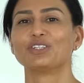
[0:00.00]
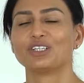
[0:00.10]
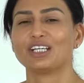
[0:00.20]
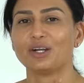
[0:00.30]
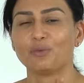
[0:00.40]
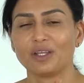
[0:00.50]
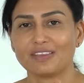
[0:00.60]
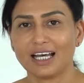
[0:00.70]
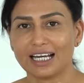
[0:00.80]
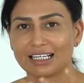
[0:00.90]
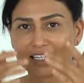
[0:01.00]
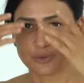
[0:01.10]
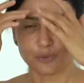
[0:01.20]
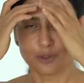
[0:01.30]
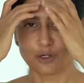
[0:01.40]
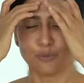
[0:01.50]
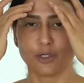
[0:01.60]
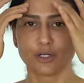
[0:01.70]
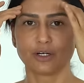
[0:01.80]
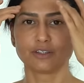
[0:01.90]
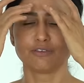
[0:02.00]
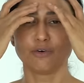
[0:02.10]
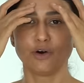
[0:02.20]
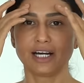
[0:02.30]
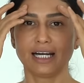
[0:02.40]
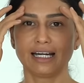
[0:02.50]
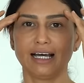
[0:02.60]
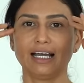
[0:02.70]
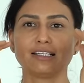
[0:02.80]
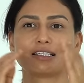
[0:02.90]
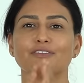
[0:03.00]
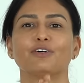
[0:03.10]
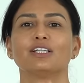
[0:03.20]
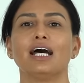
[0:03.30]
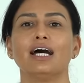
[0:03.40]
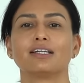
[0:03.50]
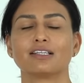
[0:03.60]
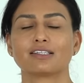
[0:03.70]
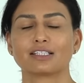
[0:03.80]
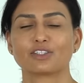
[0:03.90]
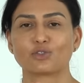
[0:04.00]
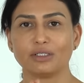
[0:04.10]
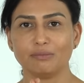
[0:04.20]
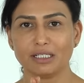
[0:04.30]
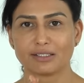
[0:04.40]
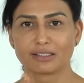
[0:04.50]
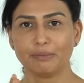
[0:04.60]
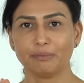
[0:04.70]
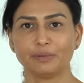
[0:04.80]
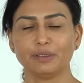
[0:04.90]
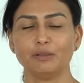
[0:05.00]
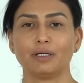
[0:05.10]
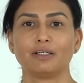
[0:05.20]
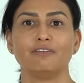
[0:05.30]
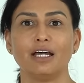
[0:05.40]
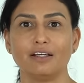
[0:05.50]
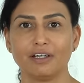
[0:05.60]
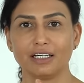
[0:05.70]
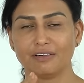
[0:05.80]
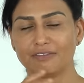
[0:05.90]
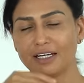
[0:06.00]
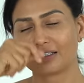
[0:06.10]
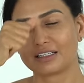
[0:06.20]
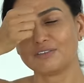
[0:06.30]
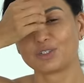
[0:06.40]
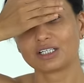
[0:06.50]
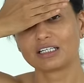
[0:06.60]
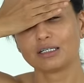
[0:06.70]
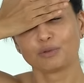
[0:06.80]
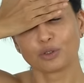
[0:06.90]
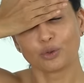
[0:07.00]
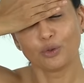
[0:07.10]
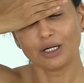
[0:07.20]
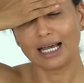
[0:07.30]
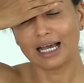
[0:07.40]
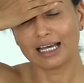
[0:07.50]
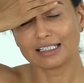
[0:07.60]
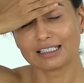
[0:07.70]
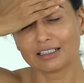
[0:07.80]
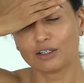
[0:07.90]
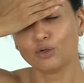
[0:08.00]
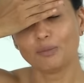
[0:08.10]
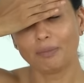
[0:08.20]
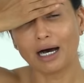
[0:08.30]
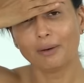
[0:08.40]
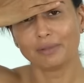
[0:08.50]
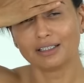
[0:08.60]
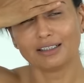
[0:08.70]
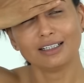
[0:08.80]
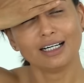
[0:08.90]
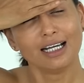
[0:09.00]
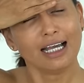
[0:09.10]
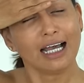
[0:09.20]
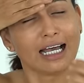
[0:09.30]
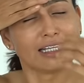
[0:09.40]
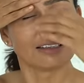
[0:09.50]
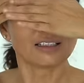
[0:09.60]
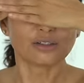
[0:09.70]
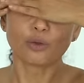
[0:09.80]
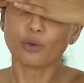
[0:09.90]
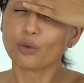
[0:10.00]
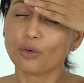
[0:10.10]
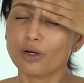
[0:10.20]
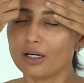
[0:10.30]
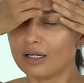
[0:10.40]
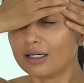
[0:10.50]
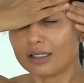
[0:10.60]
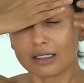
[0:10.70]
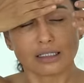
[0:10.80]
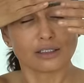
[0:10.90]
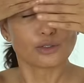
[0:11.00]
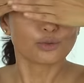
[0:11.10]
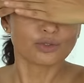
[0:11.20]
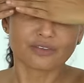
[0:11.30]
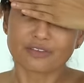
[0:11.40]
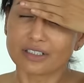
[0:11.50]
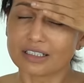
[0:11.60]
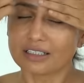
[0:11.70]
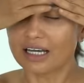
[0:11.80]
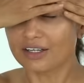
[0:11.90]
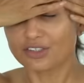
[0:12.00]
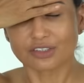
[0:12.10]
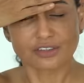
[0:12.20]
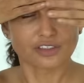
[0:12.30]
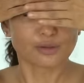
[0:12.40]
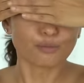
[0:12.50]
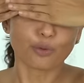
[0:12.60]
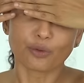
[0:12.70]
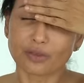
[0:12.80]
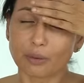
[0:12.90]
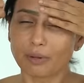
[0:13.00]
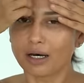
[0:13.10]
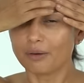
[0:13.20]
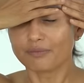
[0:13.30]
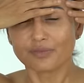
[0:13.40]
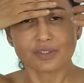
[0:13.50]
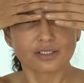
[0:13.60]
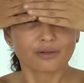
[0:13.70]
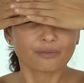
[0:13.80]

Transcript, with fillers: you're done with that, let's work, work on the forehead lines, and for that it's extremely simple but very, very effective. You can keep your whole hand here, whole palm here, and then go in two different directions with both the palms.